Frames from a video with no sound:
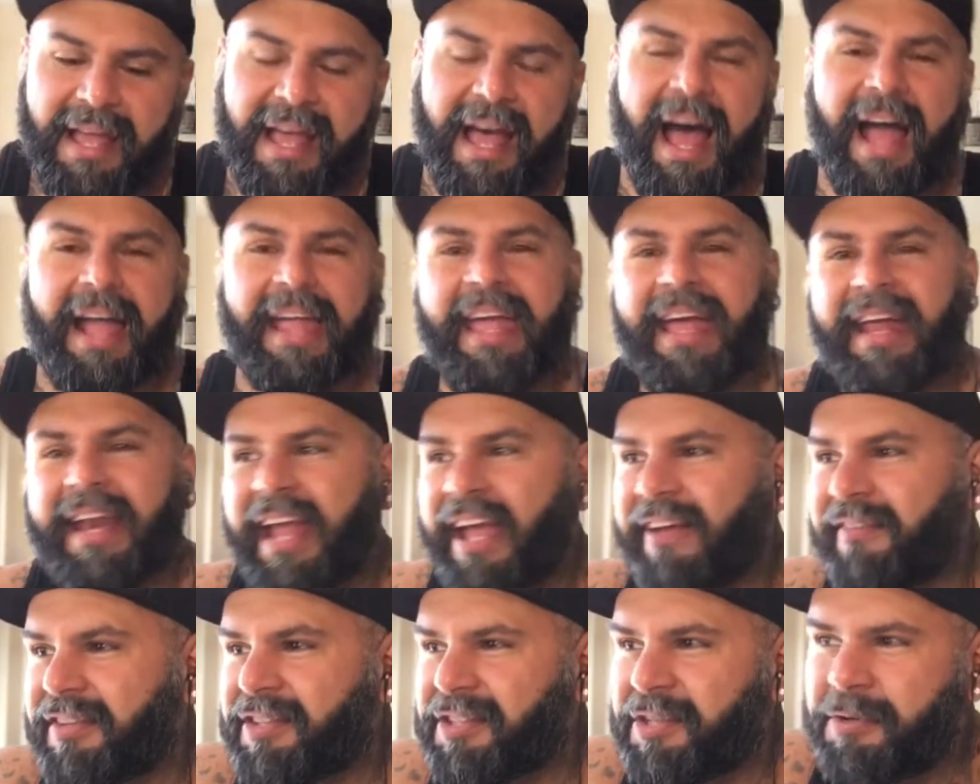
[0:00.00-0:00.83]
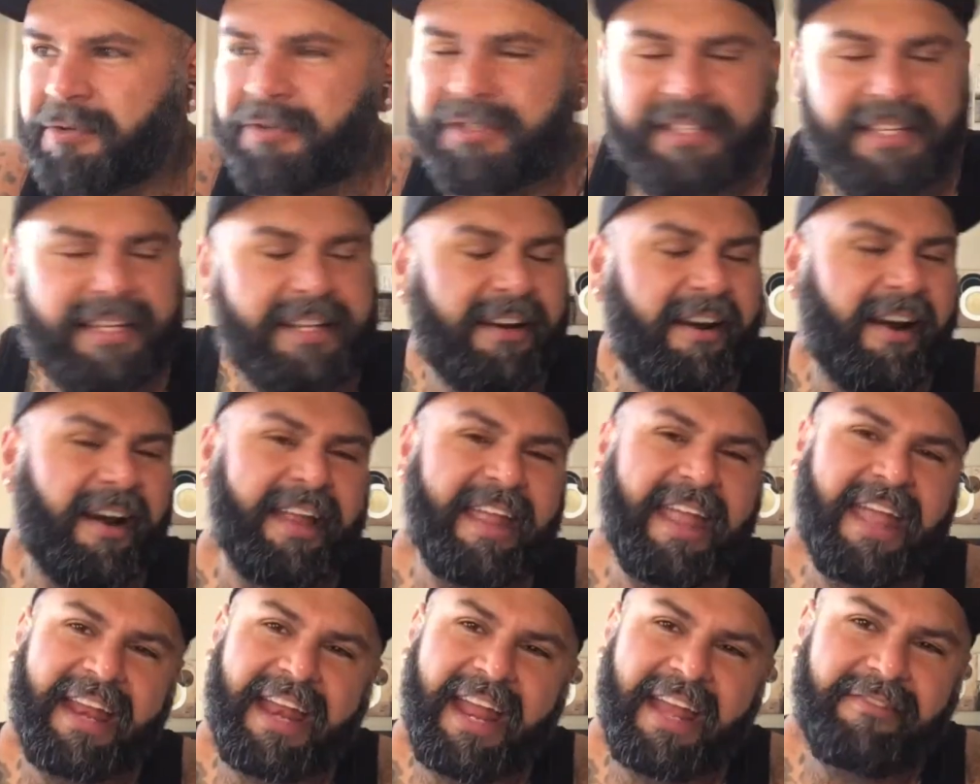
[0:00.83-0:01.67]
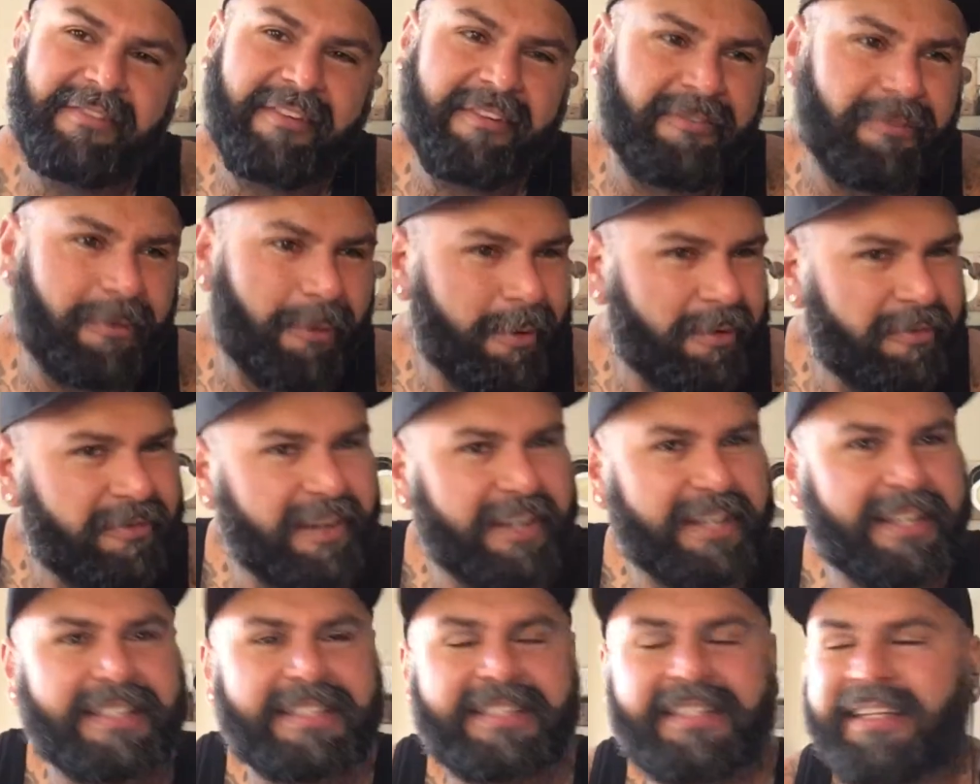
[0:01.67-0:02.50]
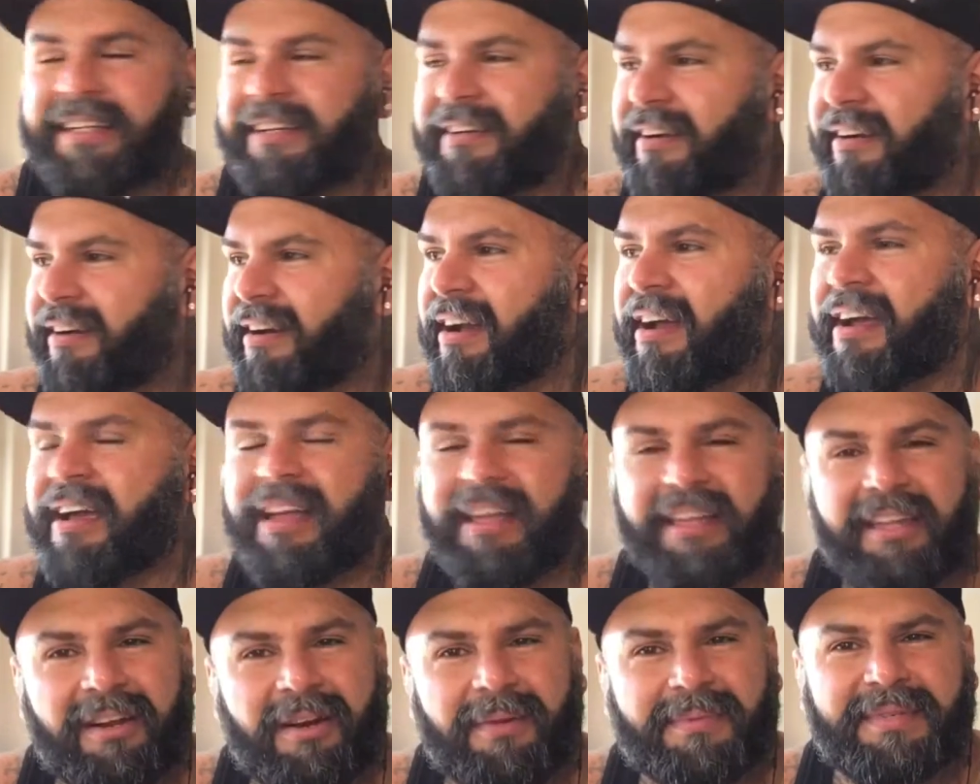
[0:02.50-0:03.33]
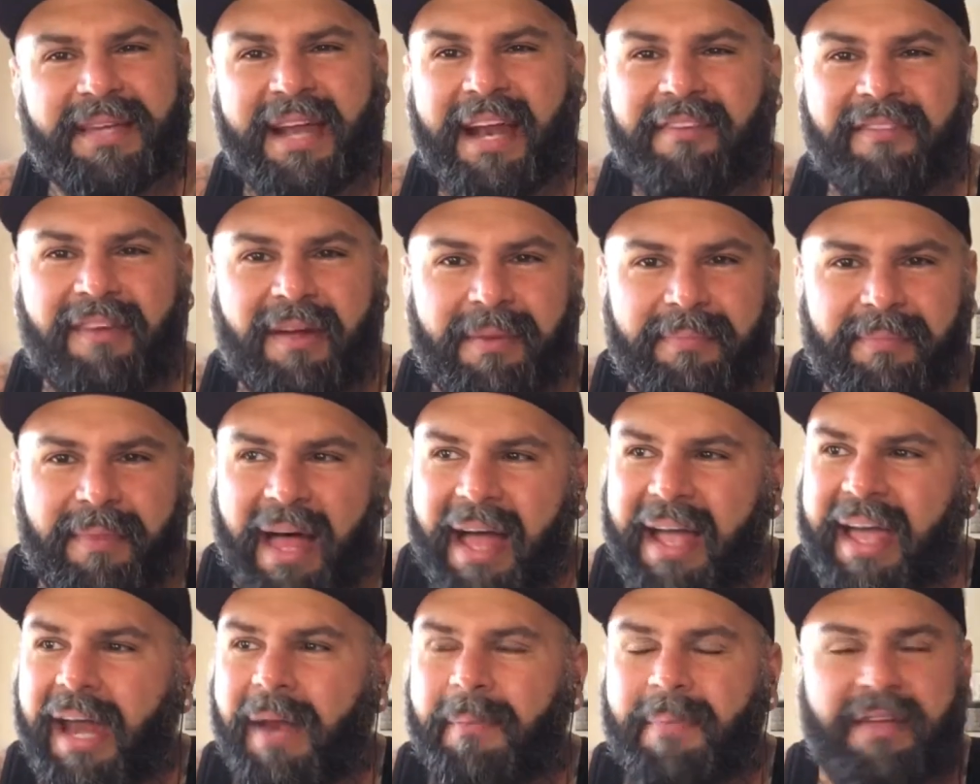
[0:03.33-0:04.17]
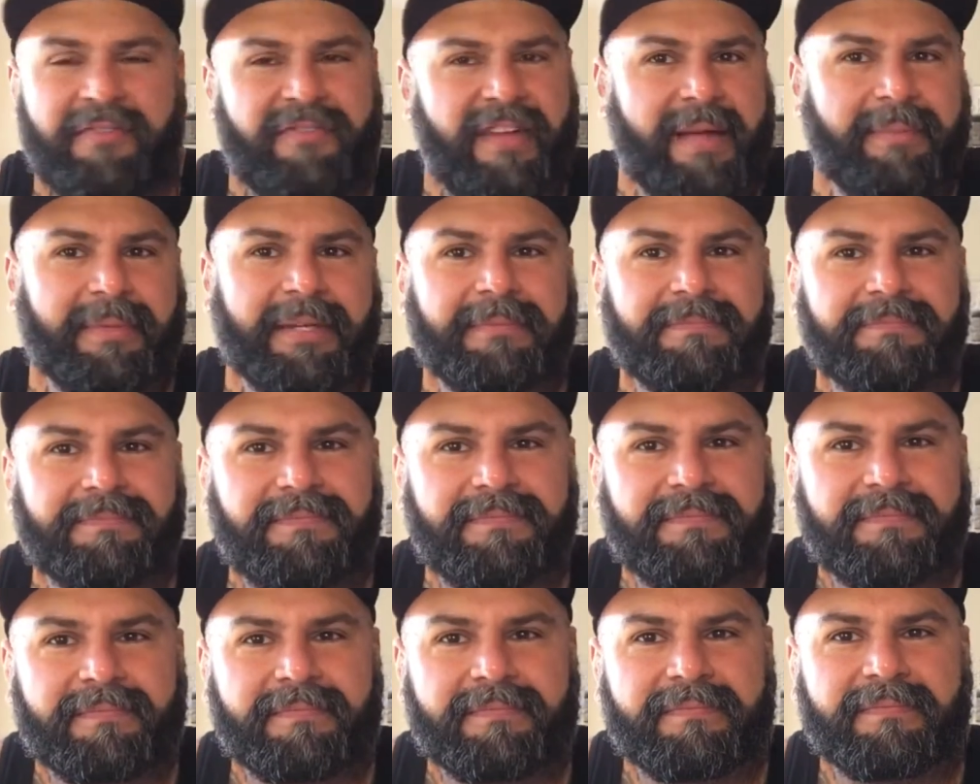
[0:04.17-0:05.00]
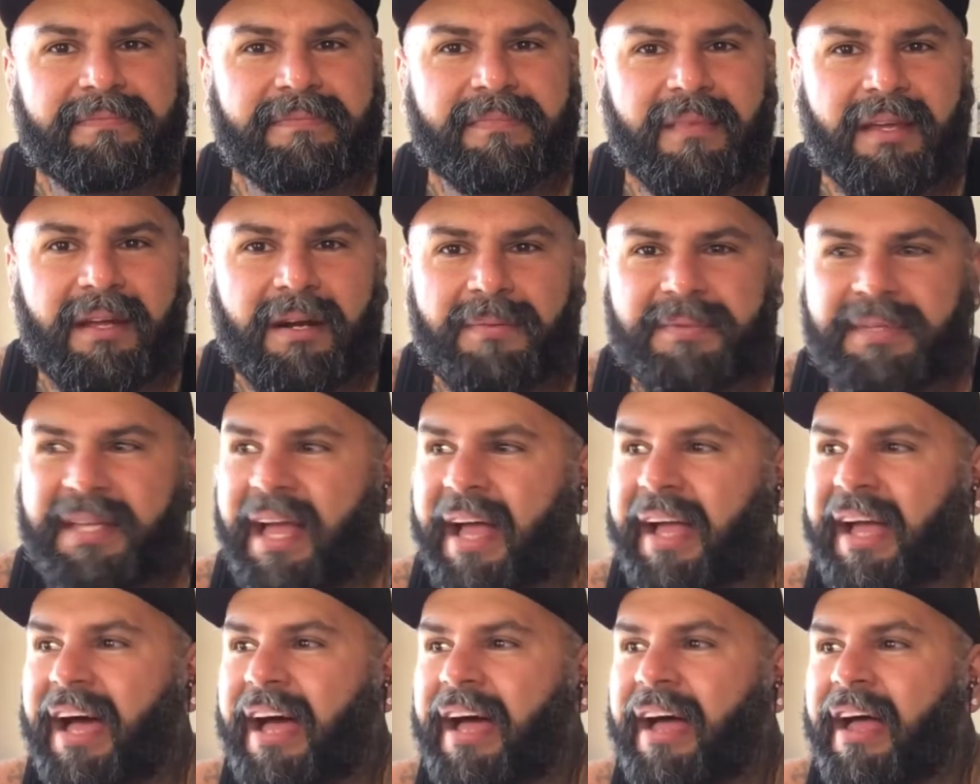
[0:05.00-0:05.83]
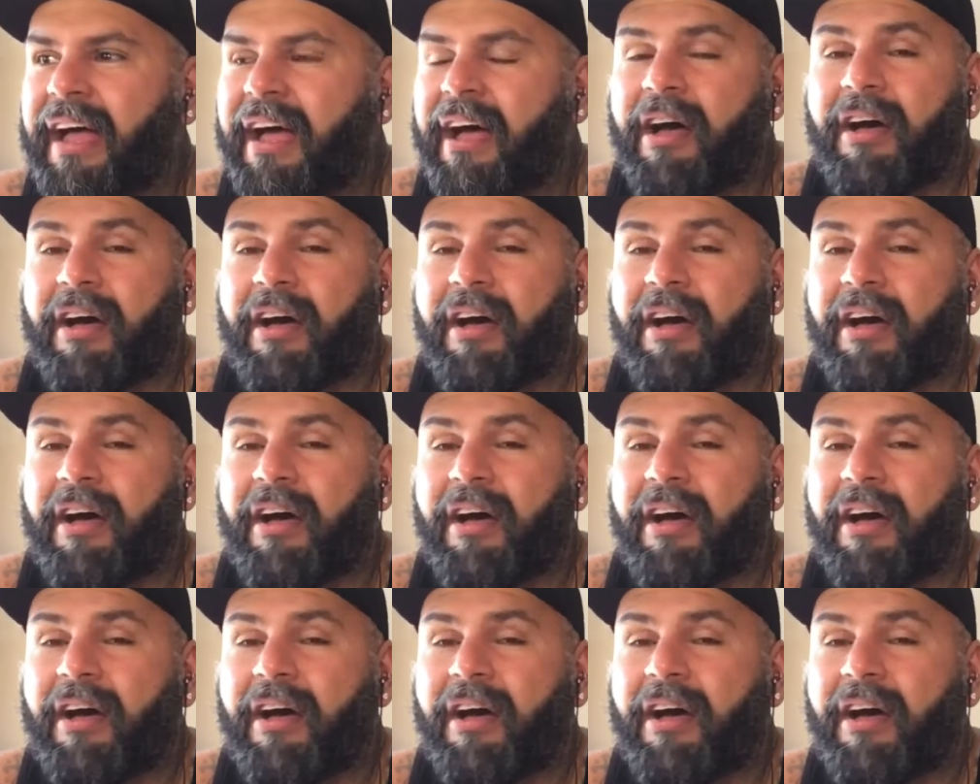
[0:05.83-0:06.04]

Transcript: I can't have a two-seater, I can't have a four fucking seater. You know what I'm saying? I got, a, I got a big family. You know what I'm saying? I got